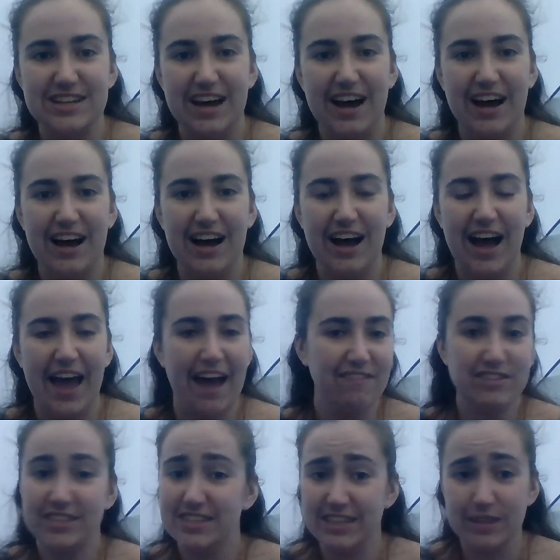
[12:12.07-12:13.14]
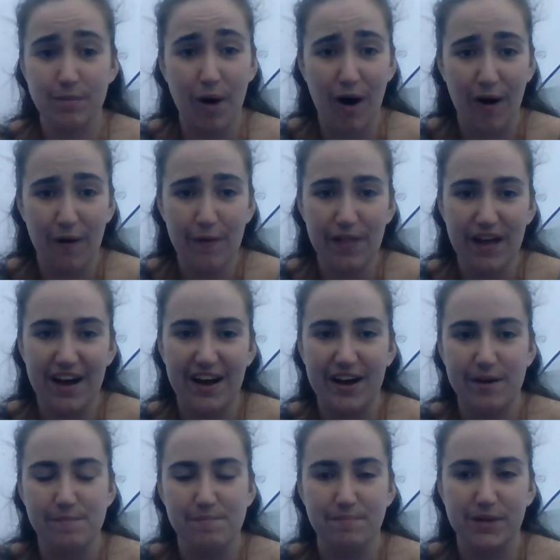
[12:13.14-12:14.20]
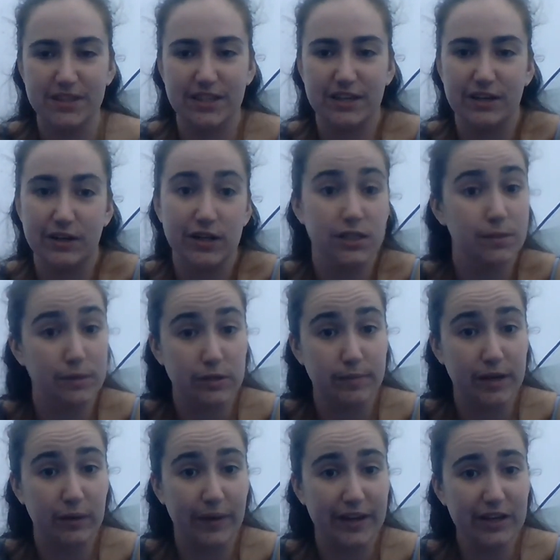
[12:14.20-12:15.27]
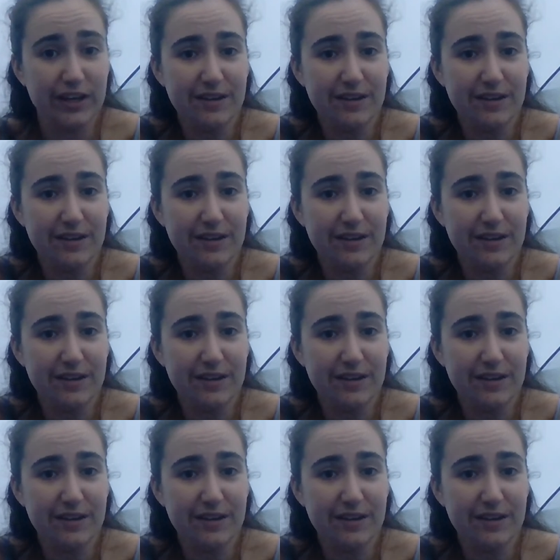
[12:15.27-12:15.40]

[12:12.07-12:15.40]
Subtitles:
I haven't seen them all, but they're supposed to be quite good.